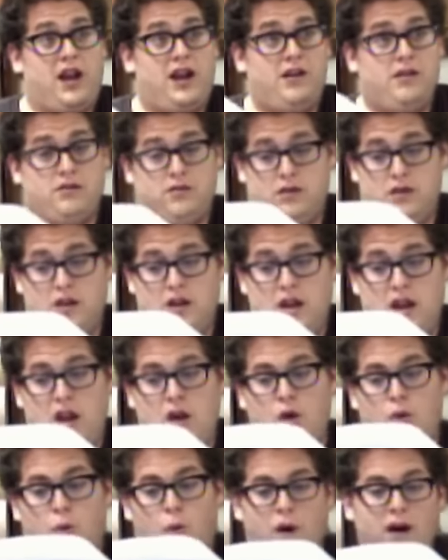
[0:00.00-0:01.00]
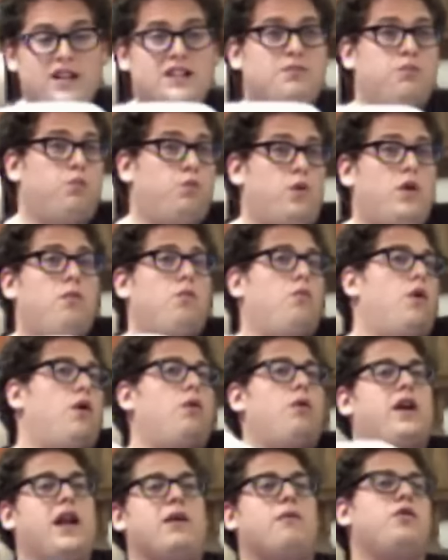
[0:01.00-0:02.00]
Right?
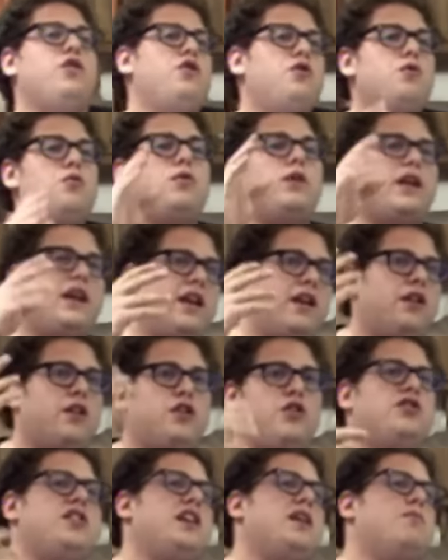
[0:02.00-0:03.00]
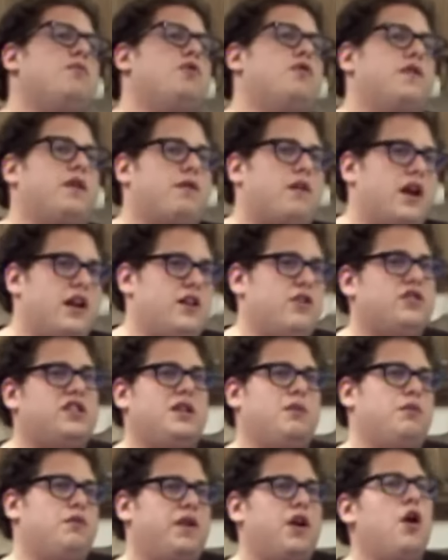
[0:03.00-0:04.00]
Okay, when you hear, you see a movie, right?
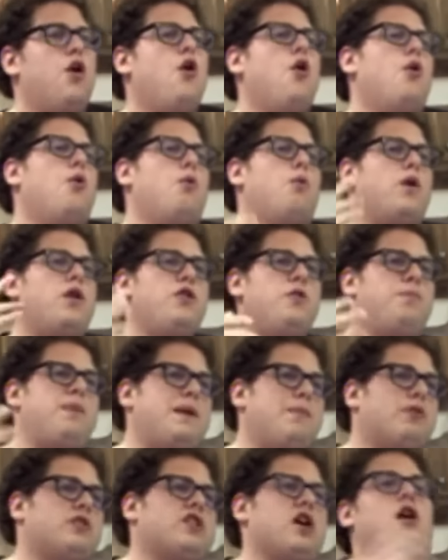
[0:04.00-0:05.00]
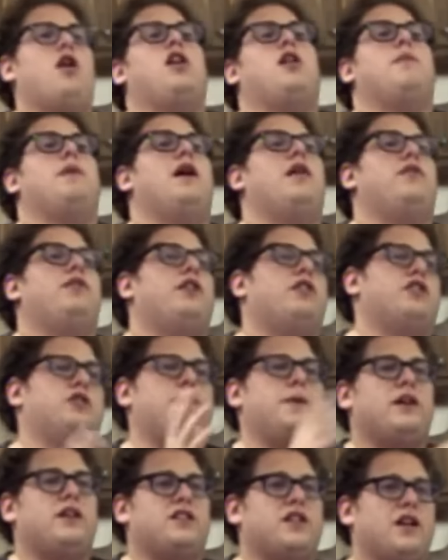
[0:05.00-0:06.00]
See a movie. What do the people talk about their
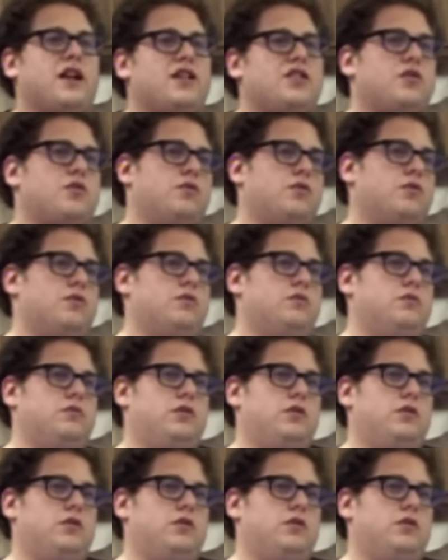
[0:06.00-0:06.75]
experience in high school?